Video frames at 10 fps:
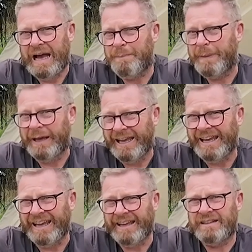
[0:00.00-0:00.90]
I
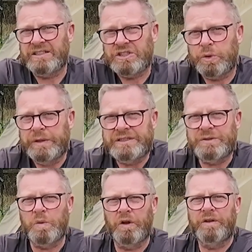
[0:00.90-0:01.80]
paid
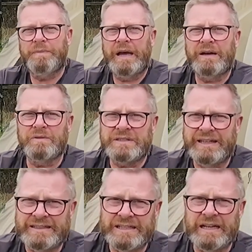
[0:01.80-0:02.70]

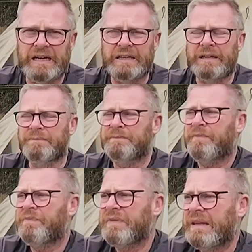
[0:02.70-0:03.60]
£21.99.
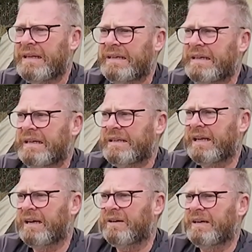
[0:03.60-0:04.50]

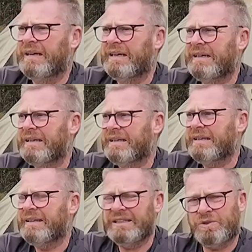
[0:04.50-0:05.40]
Now,
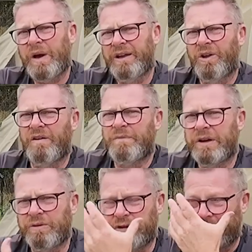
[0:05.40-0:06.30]
that's quite a lot of
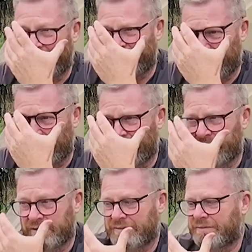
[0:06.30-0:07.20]
money really
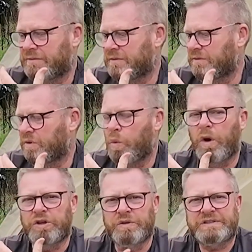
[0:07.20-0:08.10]
for
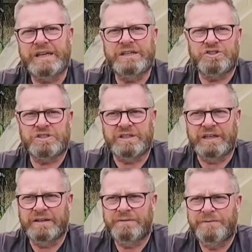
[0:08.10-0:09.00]
what you'd say is just
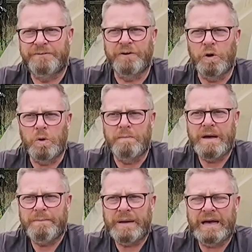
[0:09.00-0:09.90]
a
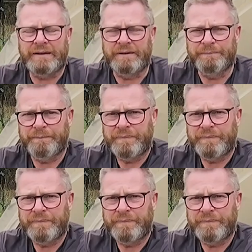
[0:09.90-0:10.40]
foam pad.